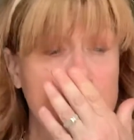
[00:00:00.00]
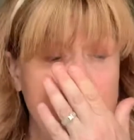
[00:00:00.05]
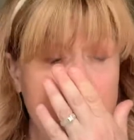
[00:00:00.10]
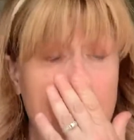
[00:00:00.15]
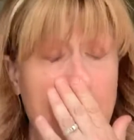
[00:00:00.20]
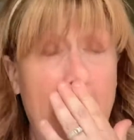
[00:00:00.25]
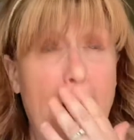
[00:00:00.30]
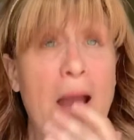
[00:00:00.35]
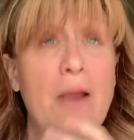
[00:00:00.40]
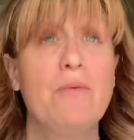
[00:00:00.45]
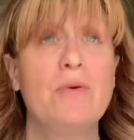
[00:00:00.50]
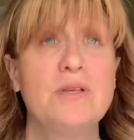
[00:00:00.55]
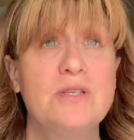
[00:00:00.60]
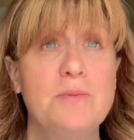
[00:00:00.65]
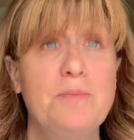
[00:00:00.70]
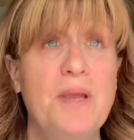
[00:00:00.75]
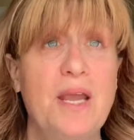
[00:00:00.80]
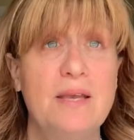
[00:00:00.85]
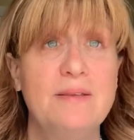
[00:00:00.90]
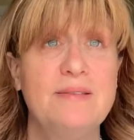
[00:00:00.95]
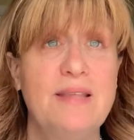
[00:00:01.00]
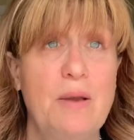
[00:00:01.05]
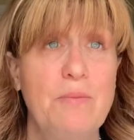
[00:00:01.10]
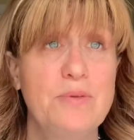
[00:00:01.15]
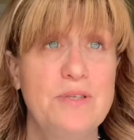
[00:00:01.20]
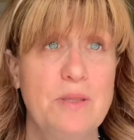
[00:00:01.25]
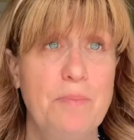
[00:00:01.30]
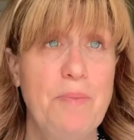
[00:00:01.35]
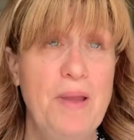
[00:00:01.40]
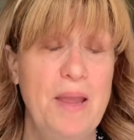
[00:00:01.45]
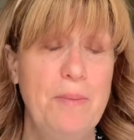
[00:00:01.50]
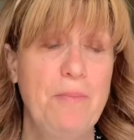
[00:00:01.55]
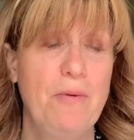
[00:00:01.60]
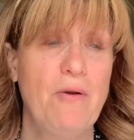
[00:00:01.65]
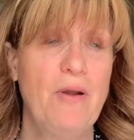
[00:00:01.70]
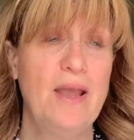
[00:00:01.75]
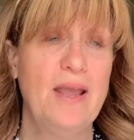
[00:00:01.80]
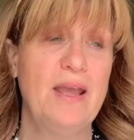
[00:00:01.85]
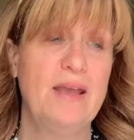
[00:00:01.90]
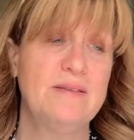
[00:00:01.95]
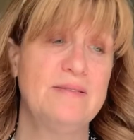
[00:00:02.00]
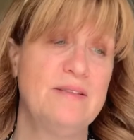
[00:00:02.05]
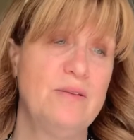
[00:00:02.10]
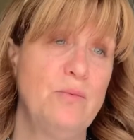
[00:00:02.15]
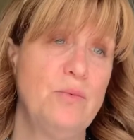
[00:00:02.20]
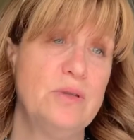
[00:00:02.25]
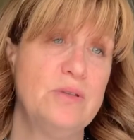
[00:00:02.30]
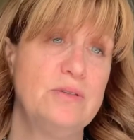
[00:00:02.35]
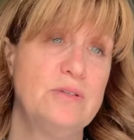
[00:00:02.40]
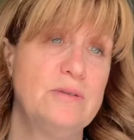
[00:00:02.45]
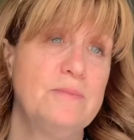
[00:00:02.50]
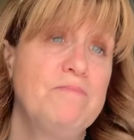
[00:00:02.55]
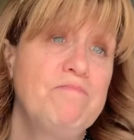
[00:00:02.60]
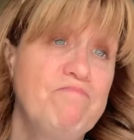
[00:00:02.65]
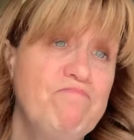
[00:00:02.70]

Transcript: papyrus because that was the paper, I guess, that was,